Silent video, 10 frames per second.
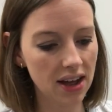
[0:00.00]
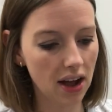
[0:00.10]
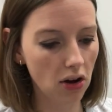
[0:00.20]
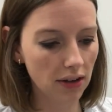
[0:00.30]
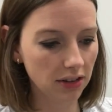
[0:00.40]

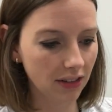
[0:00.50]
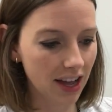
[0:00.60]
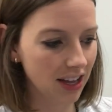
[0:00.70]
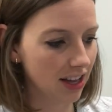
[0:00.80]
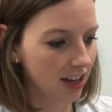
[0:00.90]
I'll have to
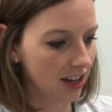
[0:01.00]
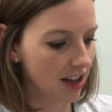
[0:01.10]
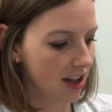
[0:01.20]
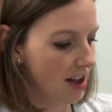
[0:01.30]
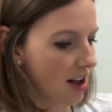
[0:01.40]
like,
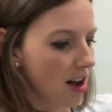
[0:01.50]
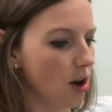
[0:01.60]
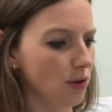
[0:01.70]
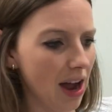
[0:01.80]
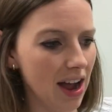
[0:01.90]

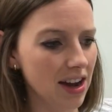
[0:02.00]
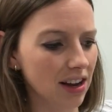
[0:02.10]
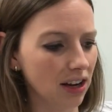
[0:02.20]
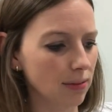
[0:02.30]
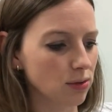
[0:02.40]
oh yeah, and
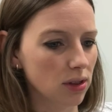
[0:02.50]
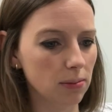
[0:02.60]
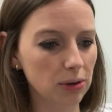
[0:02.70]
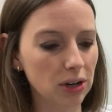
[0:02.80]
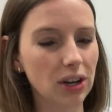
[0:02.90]
it comes with a
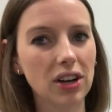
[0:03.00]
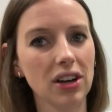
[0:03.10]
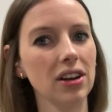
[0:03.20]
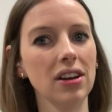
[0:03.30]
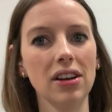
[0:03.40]
book
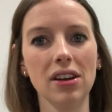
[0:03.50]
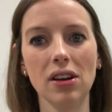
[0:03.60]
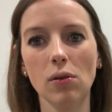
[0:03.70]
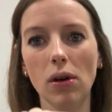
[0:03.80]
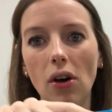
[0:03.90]

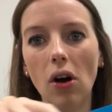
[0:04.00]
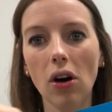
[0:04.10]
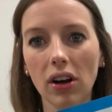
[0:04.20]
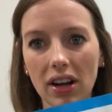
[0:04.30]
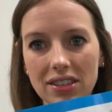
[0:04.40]
with
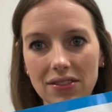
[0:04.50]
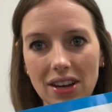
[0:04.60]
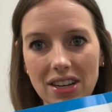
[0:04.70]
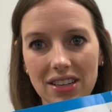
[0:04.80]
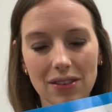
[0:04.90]
all kinds of
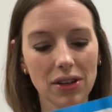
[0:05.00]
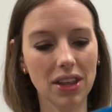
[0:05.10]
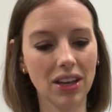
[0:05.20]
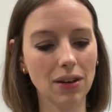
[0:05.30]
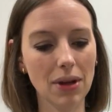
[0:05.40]
ideas of what
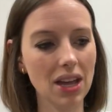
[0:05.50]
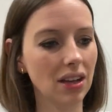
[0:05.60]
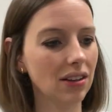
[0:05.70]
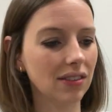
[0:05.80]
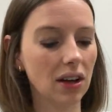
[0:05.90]
they could make.
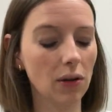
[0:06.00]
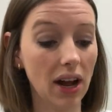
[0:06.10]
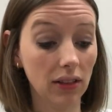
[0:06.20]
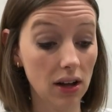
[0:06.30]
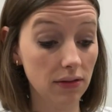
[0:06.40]
So
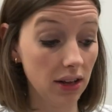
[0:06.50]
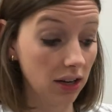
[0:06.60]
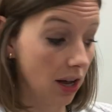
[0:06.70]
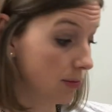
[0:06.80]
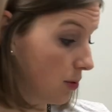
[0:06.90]
I love that it
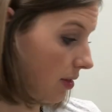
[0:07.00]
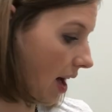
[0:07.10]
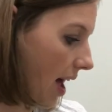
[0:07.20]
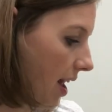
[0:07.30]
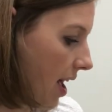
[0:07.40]
comes with
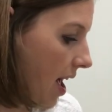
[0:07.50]
that.